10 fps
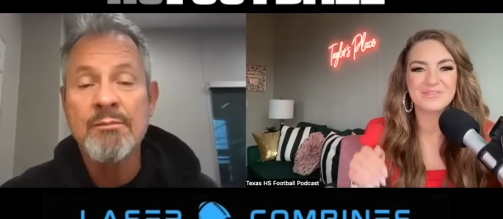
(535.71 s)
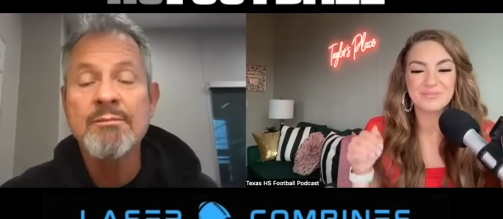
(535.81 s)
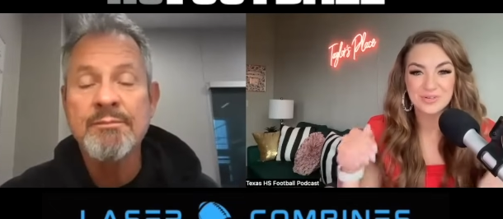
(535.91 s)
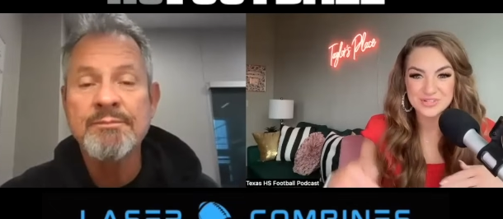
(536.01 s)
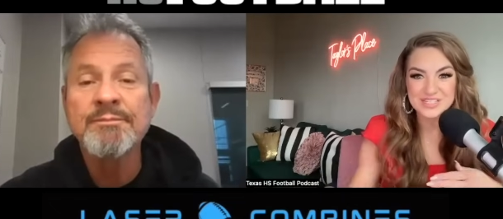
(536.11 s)

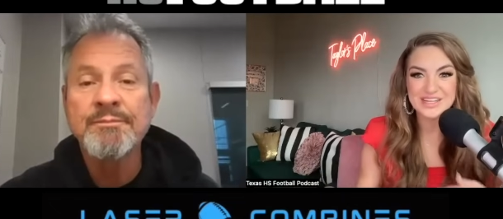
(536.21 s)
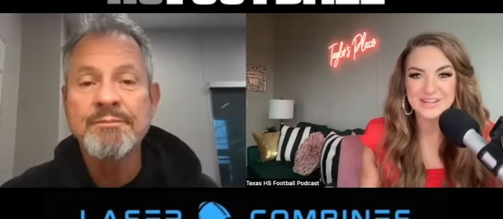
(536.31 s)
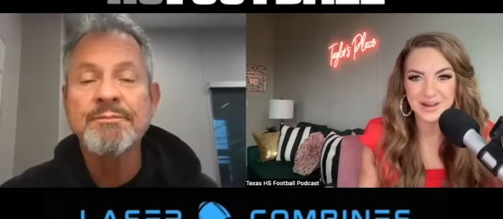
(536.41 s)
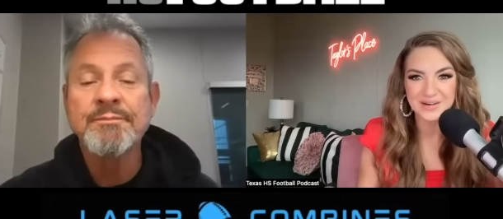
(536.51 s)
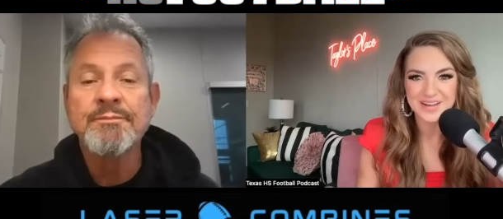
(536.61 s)
Speaker 1: routine
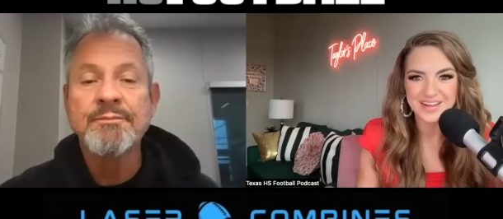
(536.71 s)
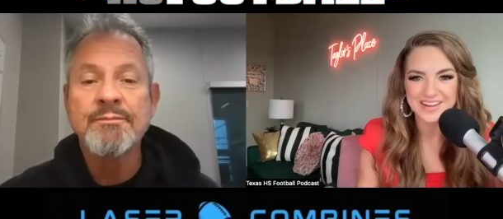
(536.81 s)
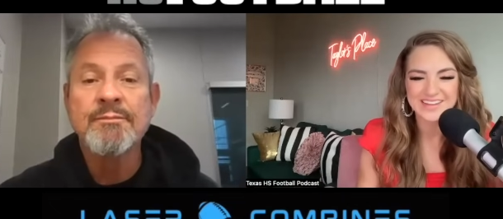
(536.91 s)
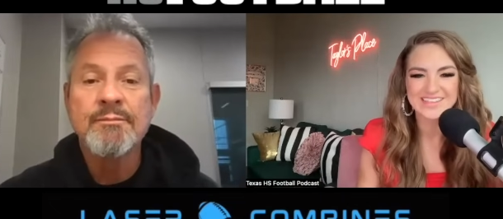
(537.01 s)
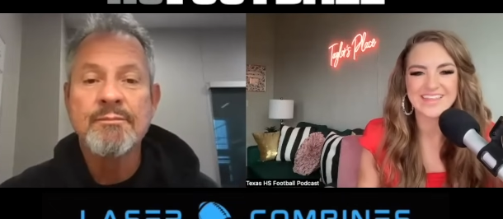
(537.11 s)

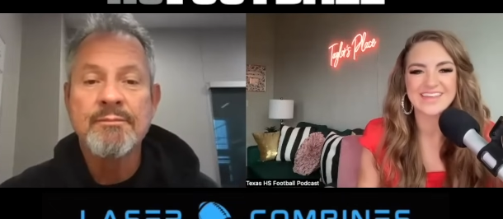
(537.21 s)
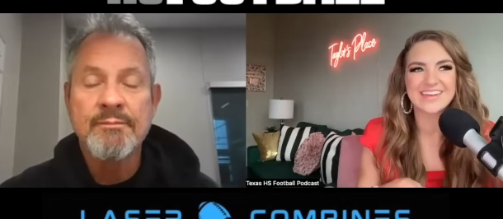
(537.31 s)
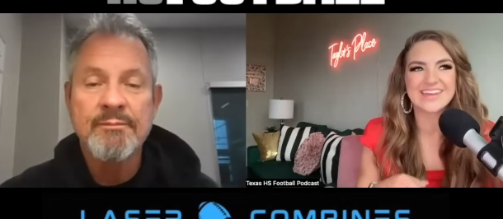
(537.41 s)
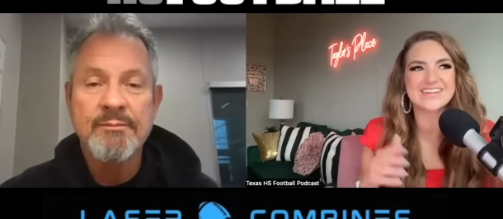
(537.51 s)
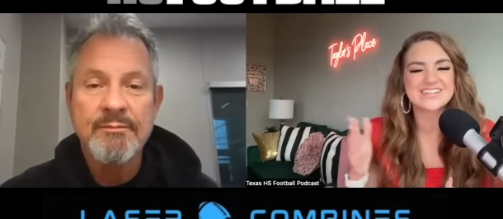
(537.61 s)
going and
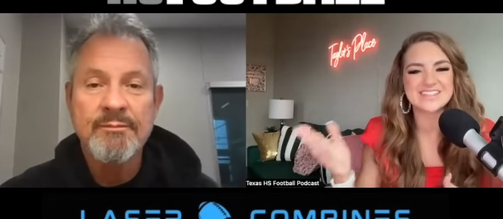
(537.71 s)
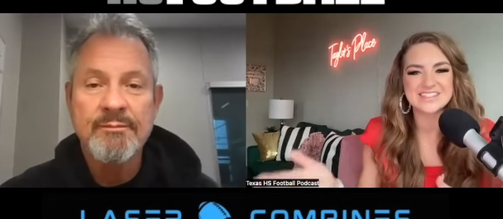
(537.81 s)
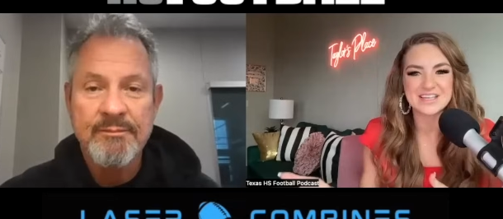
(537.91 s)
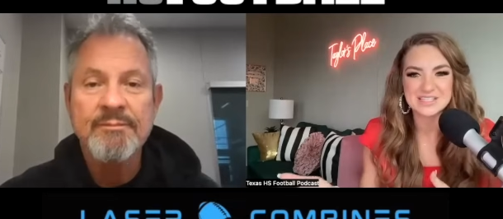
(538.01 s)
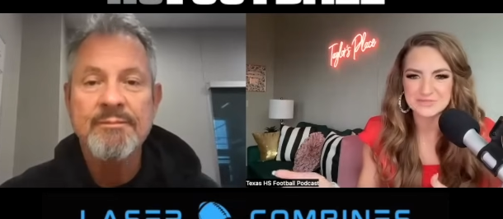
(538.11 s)
then it's
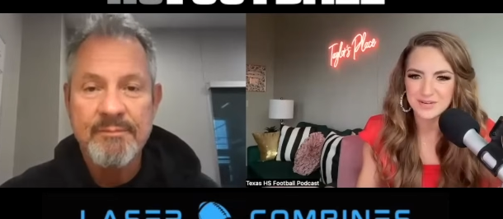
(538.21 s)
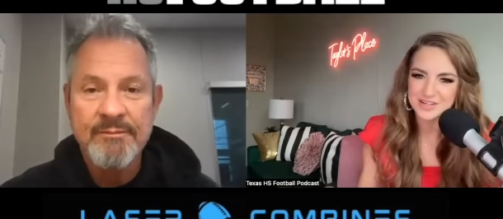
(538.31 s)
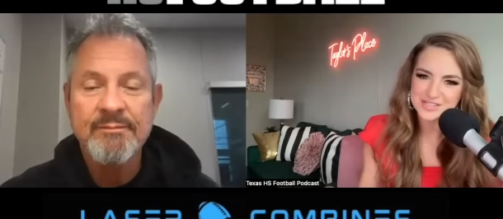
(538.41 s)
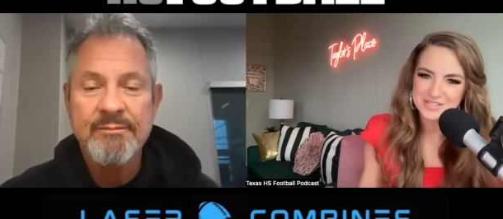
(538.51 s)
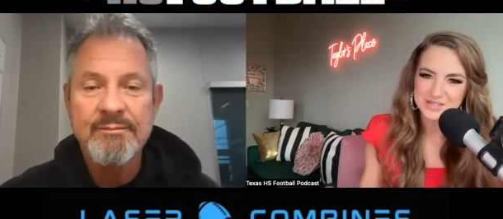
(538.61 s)
just it's
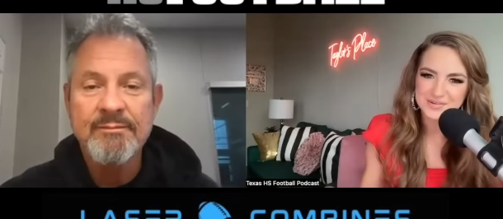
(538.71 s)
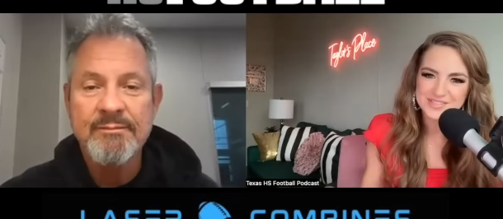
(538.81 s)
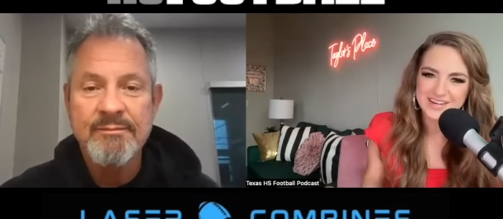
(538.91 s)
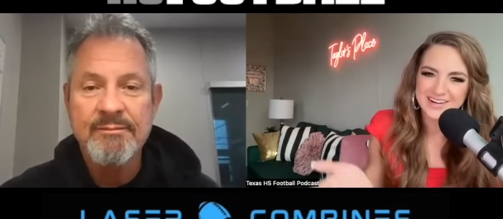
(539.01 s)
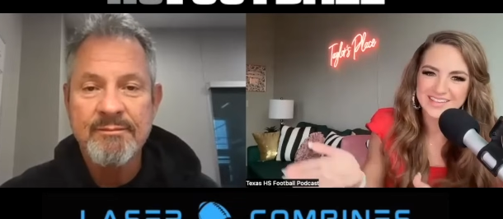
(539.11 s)
fun to do.
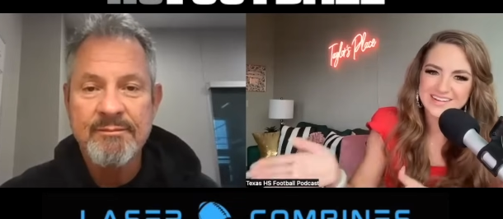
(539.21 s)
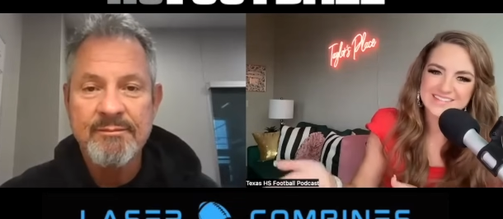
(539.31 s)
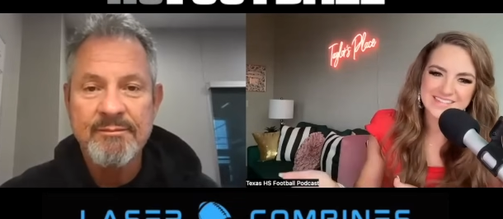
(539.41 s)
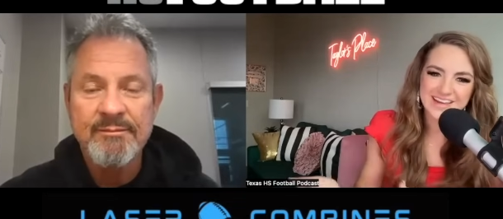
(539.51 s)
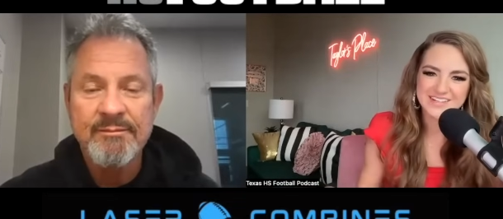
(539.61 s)
It's kind of like a
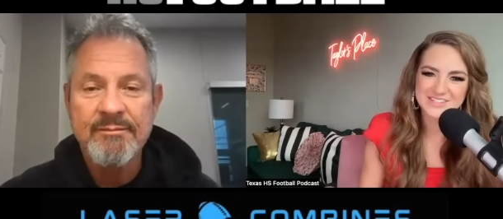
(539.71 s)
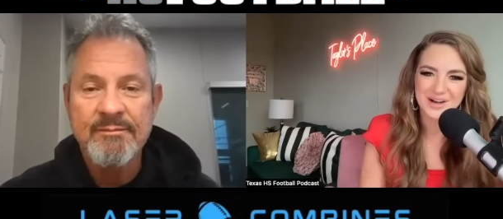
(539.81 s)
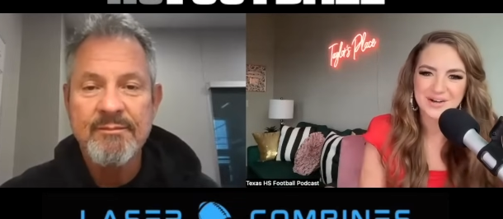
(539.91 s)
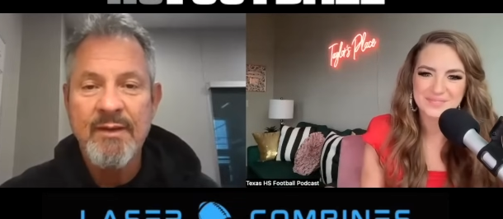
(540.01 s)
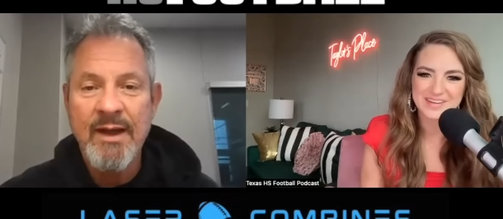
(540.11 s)
side mm-hmm.
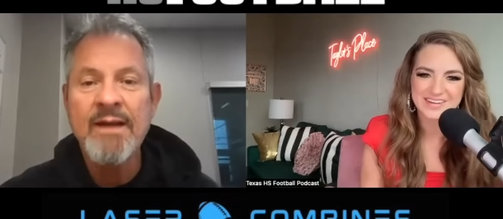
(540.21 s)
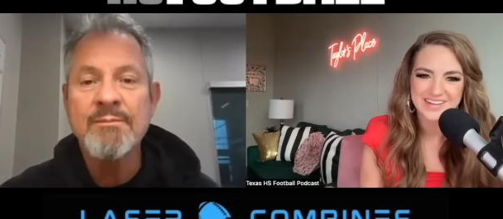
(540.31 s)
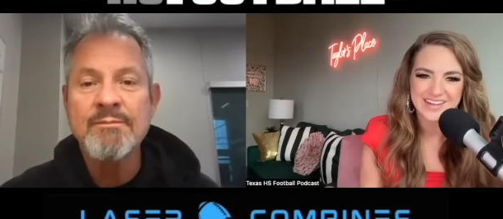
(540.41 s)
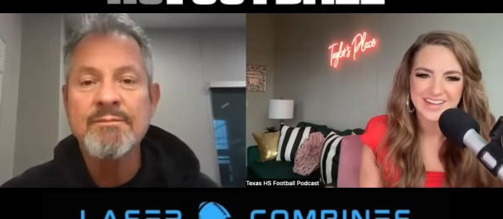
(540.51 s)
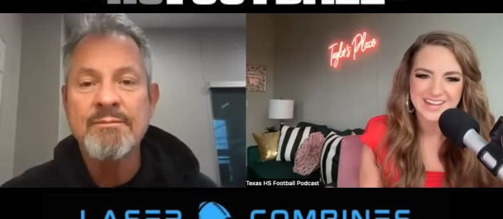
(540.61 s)
job and
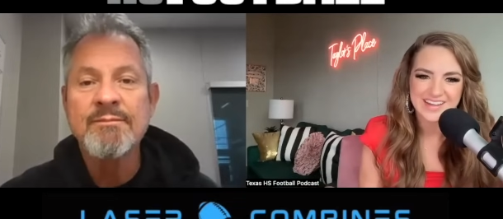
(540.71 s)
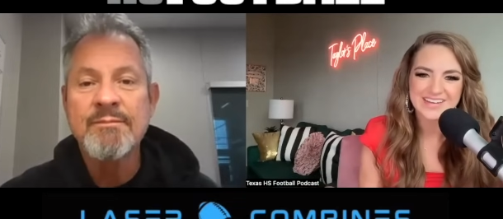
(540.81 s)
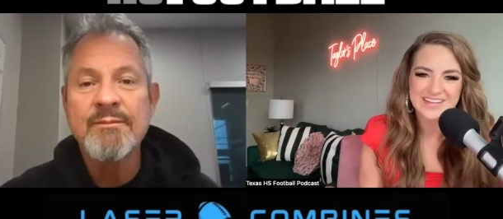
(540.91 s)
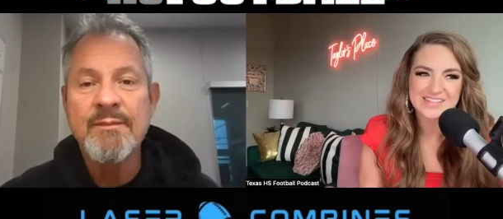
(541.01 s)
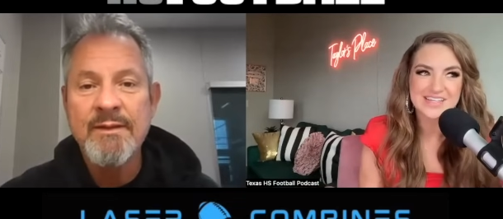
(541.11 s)

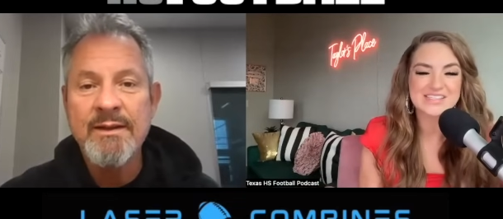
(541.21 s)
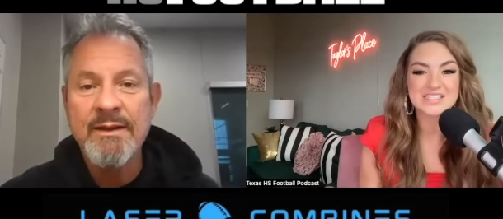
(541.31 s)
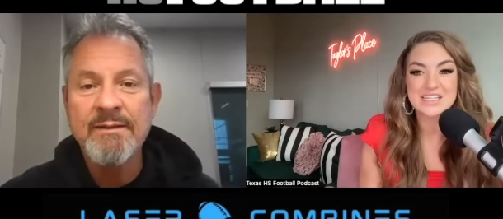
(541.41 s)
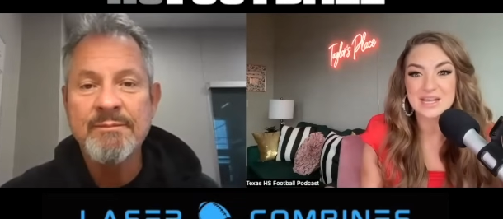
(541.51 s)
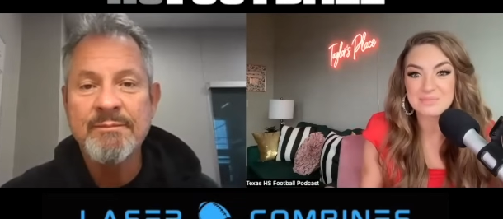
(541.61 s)
it, it
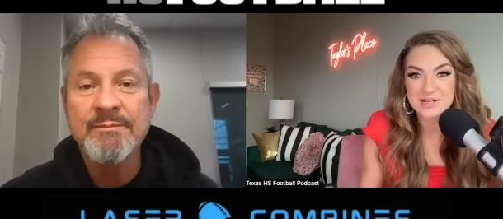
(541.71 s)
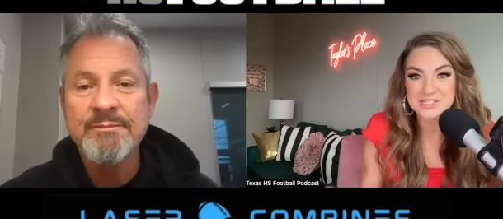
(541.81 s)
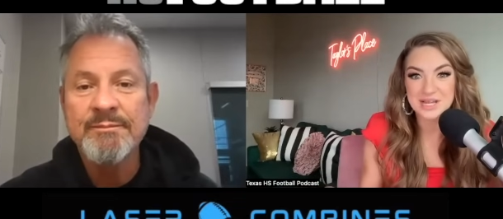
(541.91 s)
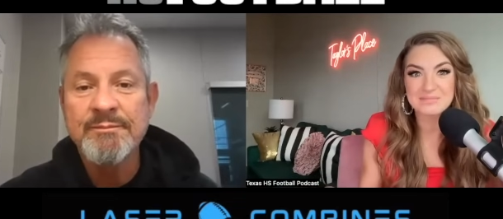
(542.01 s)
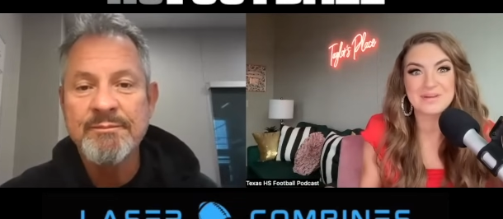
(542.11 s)
doesn't take much
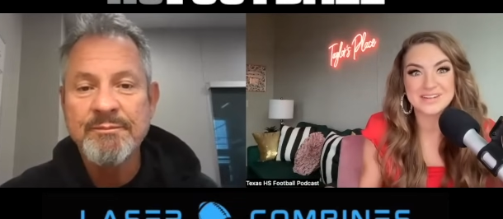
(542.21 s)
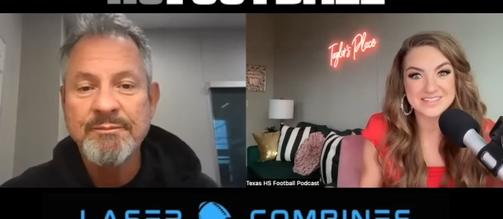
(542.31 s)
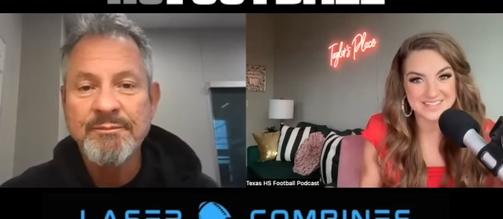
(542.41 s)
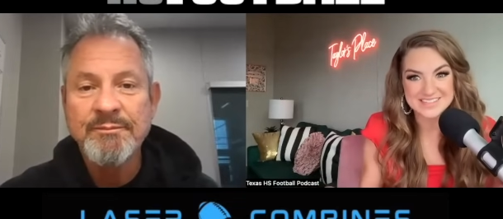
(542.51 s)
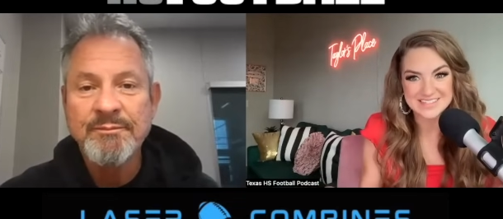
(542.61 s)
time, but it
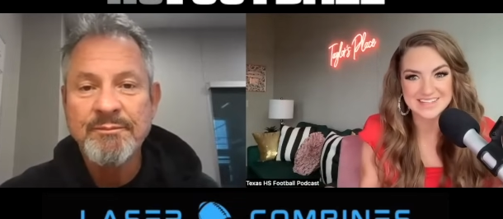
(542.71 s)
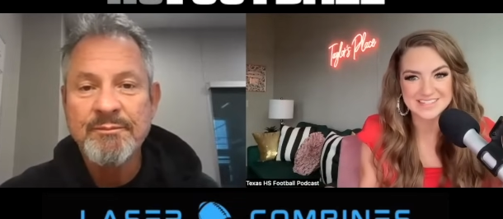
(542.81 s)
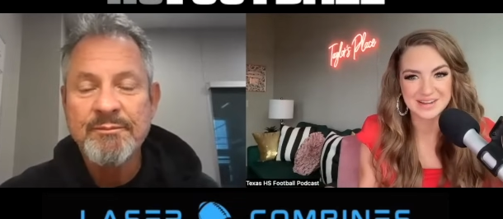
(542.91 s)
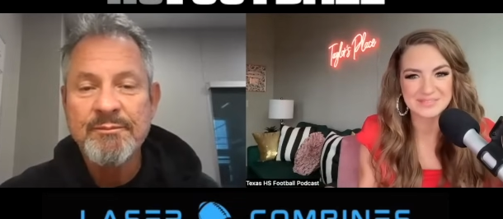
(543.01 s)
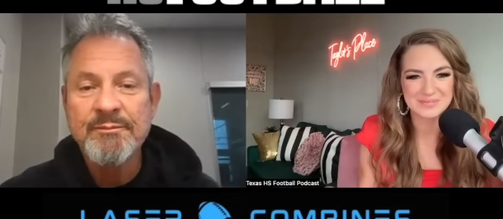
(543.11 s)
does take
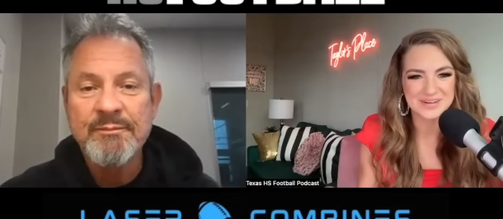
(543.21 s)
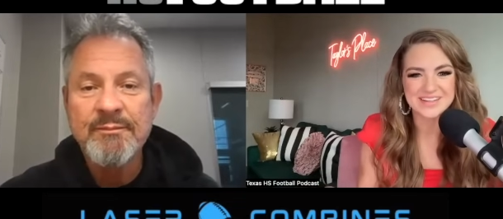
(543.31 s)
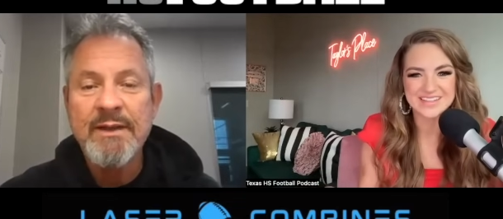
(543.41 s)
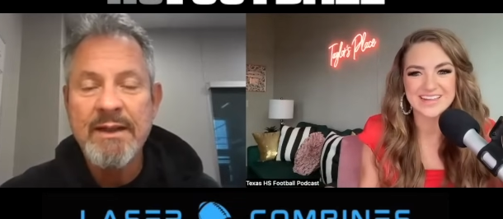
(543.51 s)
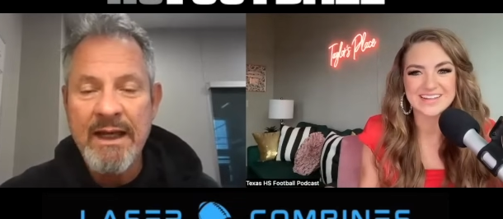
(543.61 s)
time to put
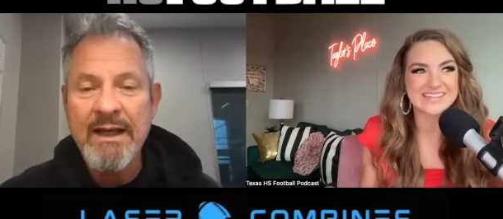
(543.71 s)
it like